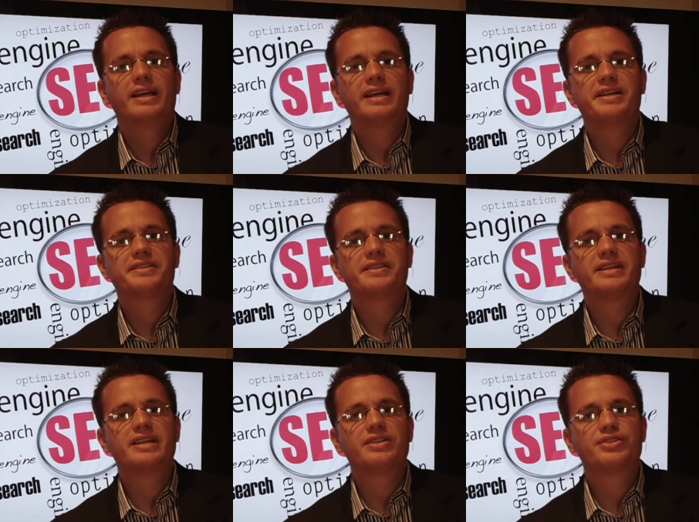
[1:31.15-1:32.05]
is
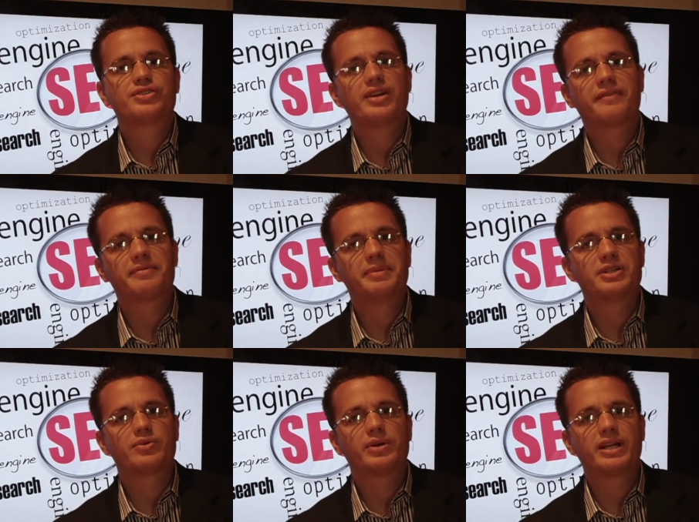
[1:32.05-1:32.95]
the shift
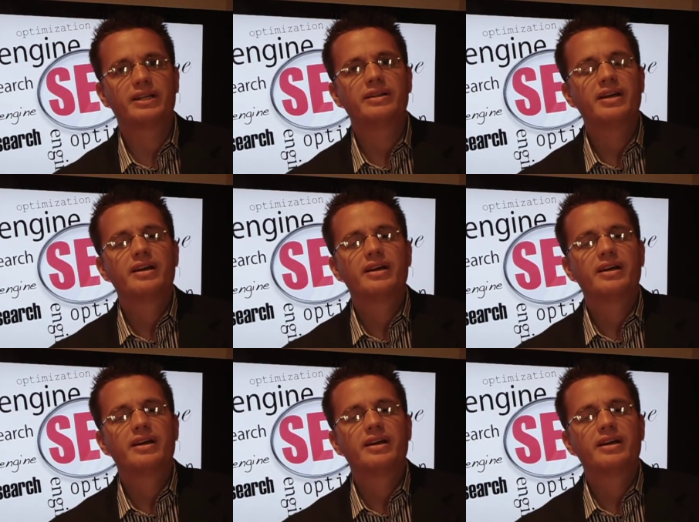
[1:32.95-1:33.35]
between